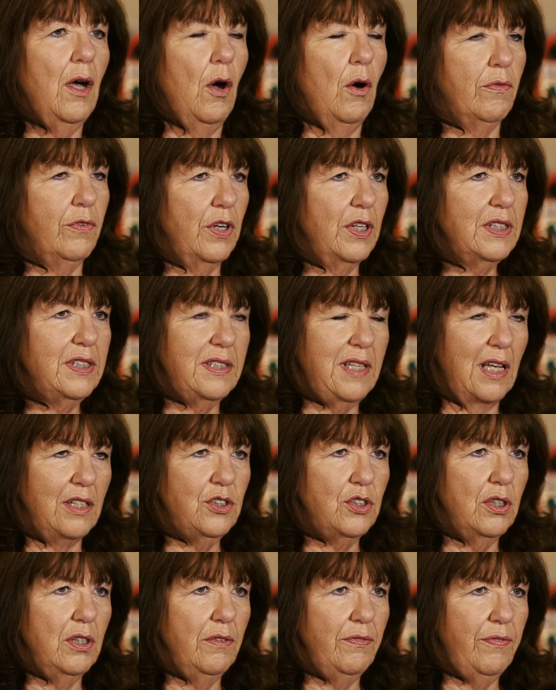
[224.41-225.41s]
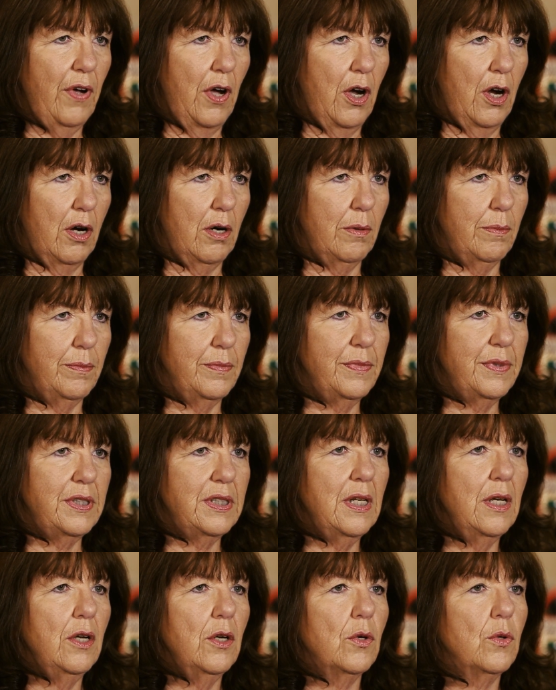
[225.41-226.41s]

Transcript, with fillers: overextension of arms,